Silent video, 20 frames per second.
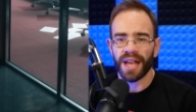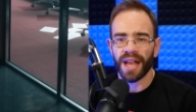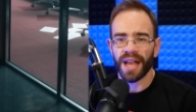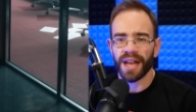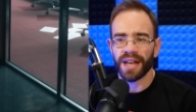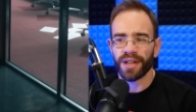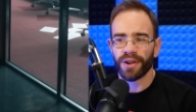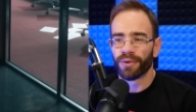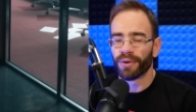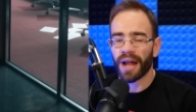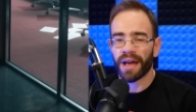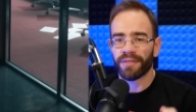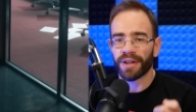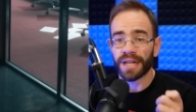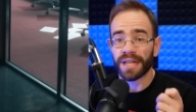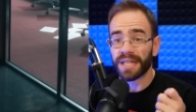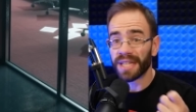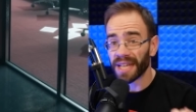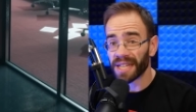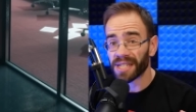and you don't have a
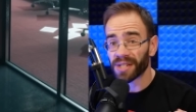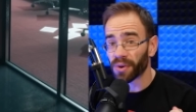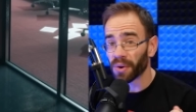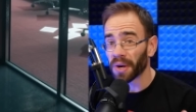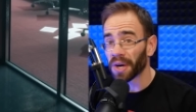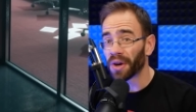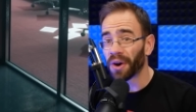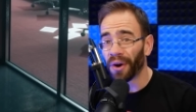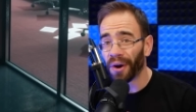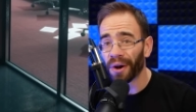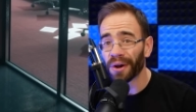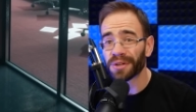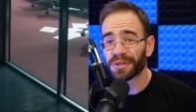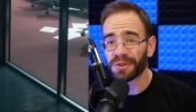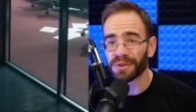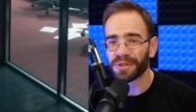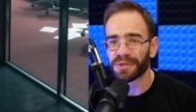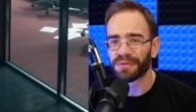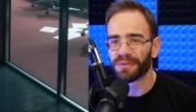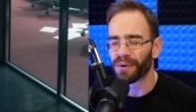disc or a
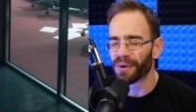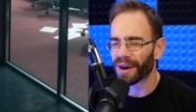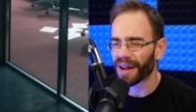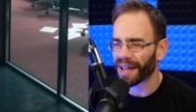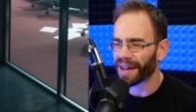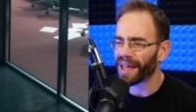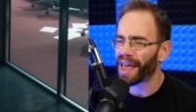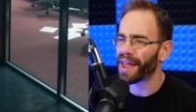cartridge for it,